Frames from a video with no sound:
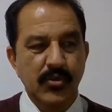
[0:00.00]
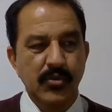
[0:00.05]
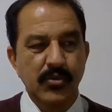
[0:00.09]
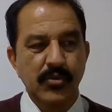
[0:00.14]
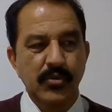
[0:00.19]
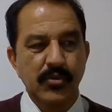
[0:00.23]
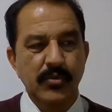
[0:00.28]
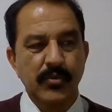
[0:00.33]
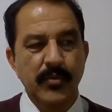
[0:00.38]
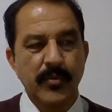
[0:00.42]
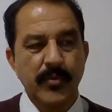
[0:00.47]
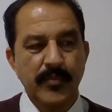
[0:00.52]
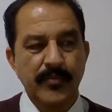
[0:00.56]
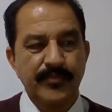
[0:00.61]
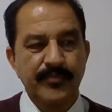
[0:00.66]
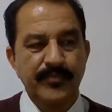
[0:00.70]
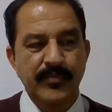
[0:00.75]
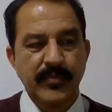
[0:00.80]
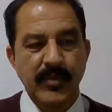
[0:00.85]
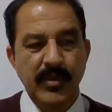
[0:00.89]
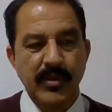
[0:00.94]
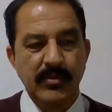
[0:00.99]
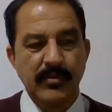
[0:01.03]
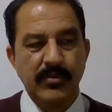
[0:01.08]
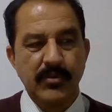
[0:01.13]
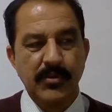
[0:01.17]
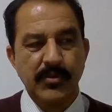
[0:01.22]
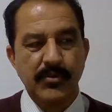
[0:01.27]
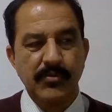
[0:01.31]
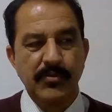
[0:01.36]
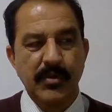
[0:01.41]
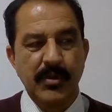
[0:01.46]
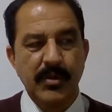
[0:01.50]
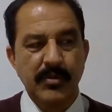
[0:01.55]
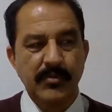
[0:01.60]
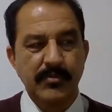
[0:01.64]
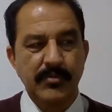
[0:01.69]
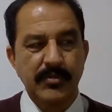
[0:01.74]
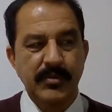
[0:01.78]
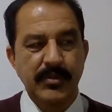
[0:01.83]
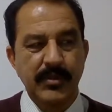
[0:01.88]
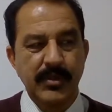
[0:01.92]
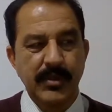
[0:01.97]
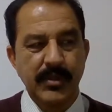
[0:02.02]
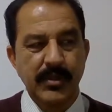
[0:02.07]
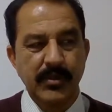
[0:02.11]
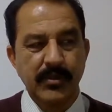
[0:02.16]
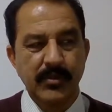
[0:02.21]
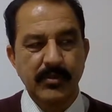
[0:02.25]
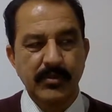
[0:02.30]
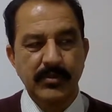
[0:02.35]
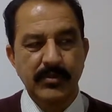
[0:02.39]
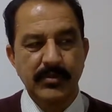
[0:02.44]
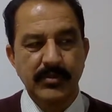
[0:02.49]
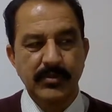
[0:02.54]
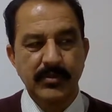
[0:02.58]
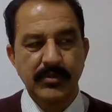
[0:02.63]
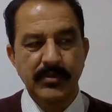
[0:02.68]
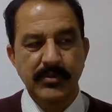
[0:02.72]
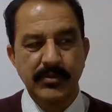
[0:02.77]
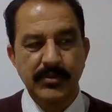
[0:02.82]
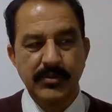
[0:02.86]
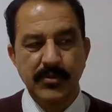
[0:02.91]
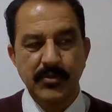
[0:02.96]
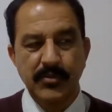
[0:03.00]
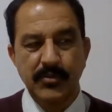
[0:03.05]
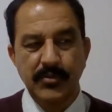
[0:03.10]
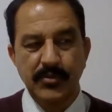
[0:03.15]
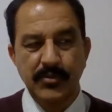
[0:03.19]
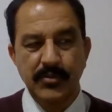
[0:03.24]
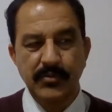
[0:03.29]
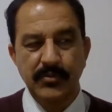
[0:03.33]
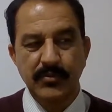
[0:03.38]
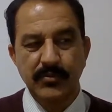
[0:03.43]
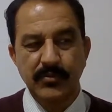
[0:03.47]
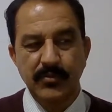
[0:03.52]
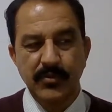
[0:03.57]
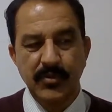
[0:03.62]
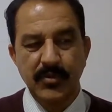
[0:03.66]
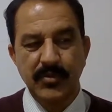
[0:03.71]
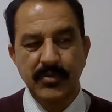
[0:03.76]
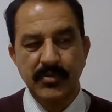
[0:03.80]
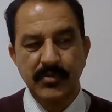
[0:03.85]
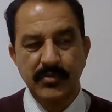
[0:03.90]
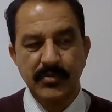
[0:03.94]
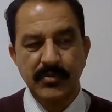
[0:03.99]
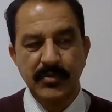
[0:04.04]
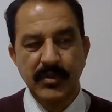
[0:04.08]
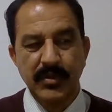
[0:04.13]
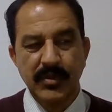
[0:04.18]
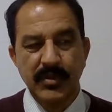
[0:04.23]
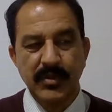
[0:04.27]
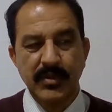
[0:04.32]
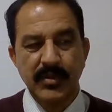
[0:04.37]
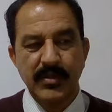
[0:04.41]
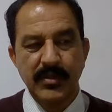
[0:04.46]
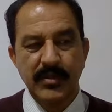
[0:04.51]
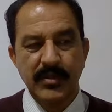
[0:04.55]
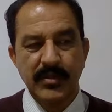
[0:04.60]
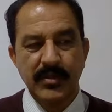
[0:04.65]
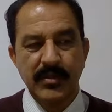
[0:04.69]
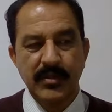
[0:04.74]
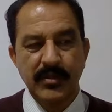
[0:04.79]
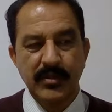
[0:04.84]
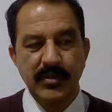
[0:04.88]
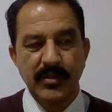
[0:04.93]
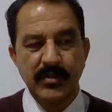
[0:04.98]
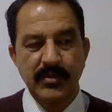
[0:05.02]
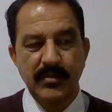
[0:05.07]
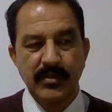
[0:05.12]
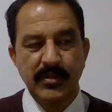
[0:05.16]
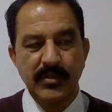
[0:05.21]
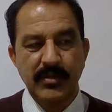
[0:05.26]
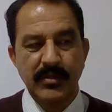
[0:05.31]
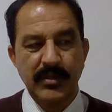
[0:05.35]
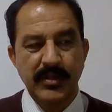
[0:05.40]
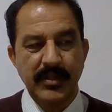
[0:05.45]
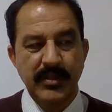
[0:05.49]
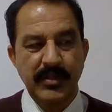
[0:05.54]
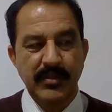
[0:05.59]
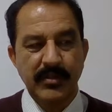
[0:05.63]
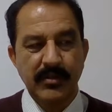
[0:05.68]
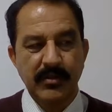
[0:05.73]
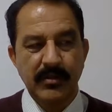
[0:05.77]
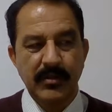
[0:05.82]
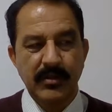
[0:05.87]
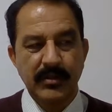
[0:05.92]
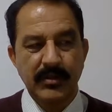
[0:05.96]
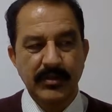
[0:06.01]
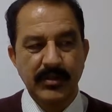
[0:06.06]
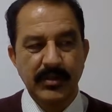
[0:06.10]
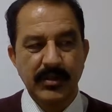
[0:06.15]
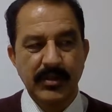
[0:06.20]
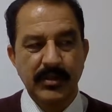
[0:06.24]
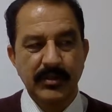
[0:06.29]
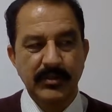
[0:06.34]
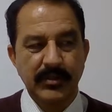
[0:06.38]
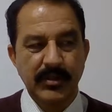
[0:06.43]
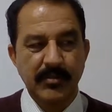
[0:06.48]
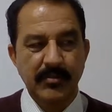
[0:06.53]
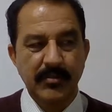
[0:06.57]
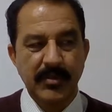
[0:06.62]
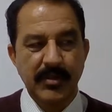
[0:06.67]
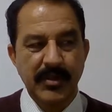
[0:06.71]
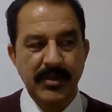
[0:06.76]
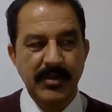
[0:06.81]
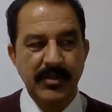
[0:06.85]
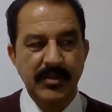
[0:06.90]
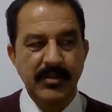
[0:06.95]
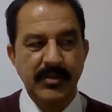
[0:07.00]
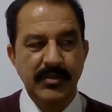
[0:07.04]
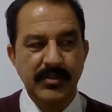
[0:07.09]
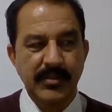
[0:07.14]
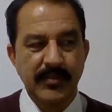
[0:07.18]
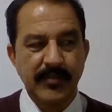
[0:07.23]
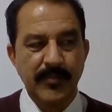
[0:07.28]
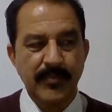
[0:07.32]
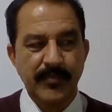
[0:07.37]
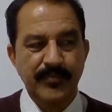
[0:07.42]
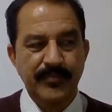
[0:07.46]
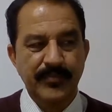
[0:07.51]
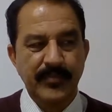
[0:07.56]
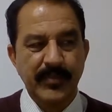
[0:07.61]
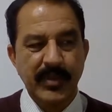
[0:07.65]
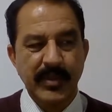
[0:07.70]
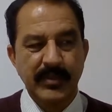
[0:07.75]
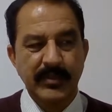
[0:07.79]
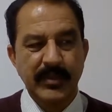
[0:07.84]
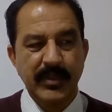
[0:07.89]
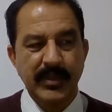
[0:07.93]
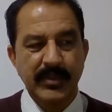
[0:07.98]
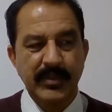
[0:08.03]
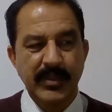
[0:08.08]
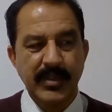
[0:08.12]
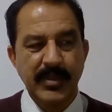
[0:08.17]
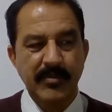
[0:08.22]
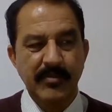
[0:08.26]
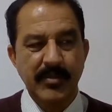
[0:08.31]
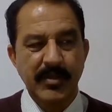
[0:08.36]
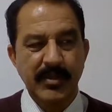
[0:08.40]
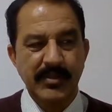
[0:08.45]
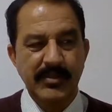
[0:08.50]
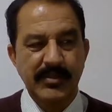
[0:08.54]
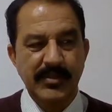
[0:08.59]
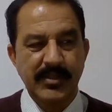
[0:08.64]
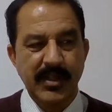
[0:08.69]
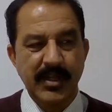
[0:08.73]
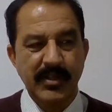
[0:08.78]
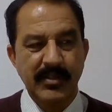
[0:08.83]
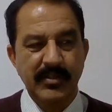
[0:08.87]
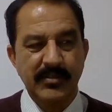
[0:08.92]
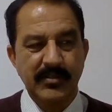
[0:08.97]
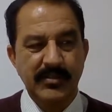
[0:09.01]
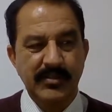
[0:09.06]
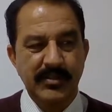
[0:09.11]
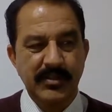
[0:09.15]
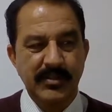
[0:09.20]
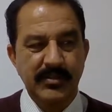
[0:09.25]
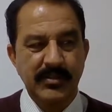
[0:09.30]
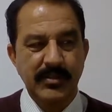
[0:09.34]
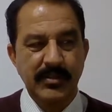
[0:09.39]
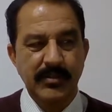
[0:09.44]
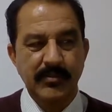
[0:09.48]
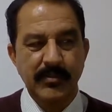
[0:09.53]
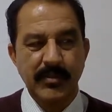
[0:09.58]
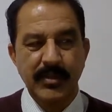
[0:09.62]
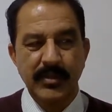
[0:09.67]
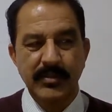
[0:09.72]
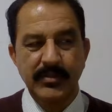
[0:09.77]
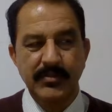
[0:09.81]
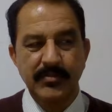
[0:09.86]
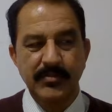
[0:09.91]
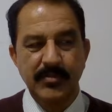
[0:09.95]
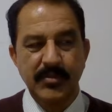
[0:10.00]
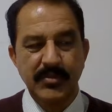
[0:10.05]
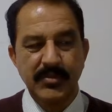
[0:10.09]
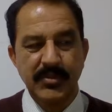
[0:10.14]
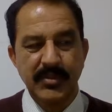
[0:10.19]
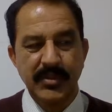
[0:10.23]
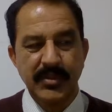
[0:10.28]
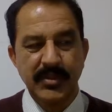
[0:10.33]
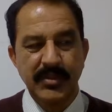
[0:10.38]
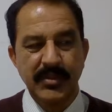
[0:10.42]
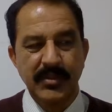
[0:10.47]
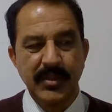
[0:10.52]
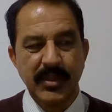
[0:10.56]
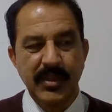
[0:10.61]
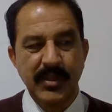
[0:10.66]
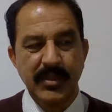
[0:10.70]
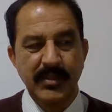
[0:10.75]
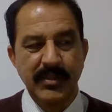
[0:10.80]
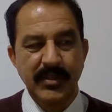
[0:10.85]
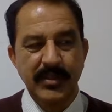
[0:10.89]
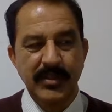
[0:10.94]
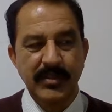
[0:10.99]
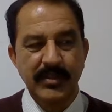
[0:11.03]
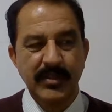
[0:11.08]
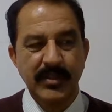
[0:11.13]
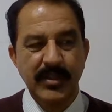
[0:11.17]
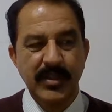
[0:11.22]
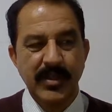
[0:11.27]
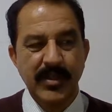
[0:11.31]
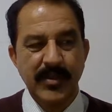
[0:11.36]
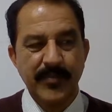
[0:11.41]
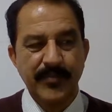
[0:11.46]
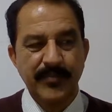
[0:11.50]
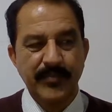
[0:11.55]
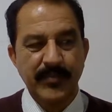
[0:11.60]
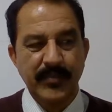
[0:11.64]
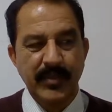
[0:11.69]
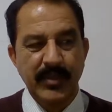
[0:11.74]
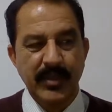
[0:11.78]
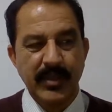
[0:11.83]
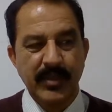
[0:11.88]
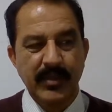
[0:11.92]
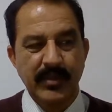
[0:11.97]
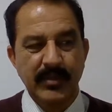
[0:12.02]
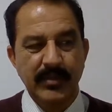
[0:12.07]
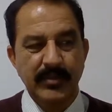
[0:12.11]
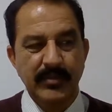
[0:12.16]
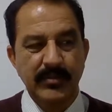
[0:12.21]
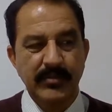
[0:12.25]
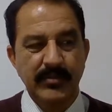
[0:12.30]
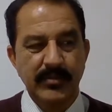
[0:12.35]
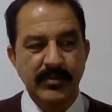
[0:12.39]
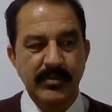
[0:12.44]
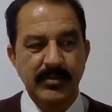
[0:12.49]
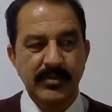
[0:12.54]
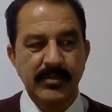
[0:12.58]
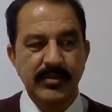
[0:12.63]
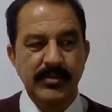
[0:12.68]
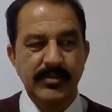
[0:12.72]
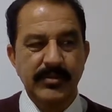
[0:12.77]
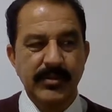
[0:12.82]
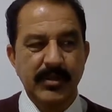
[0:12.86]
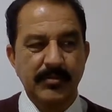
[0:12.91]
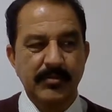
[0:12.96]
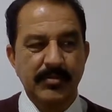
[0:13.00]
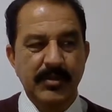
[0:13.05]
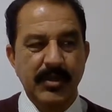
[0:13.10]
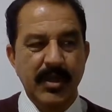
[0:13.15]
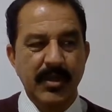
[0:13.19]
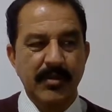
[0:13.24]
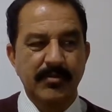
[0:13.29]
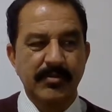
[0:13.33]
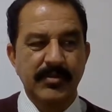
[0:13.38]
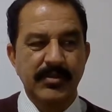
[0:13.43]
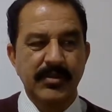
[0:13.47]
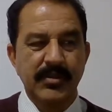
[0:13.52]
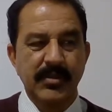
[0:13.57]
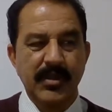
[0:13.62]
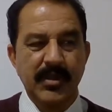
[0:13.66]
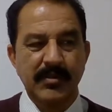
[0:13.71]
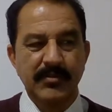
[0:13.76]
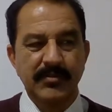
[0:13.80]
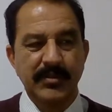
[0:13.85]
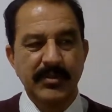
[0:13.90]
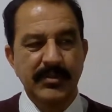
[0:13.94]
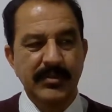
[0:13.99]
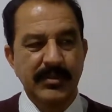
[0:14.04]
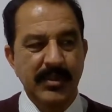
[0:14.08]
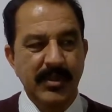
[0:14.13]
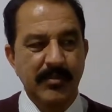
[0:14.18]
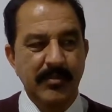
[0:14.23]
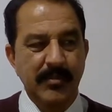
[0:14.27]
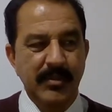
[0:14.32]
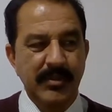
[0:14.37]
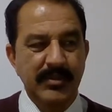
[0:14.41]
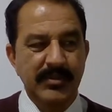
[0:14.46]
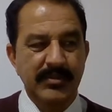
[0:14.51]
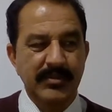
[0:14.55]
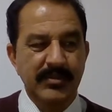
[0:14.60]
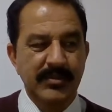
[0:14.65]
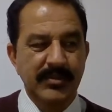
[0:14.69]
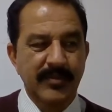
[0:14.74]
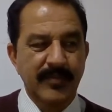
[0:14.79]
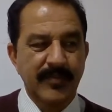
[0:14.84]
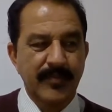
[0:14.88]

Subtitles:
to transform a look stone, wood, concrete, or the other materials. The clay-based tile construction makes porcelain like the subtypes of the ceramic